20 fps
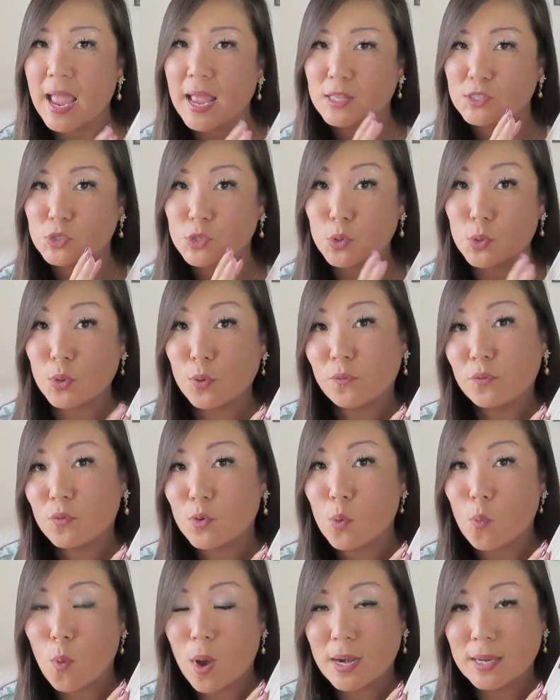and so if
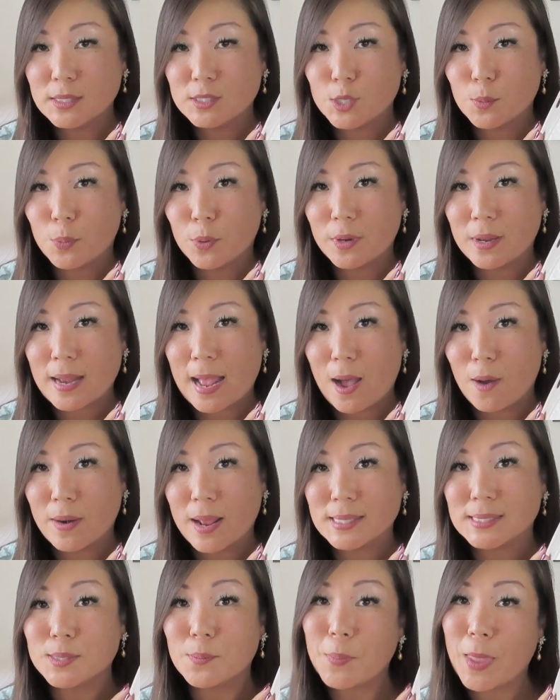you wanted to put it out
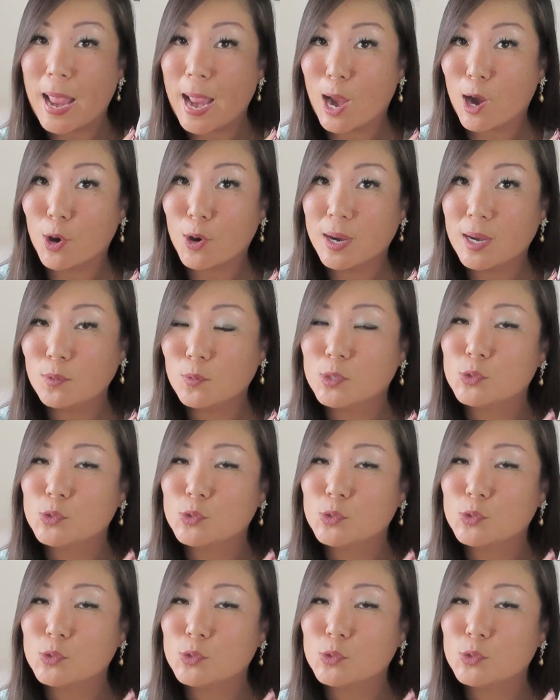as a pairing,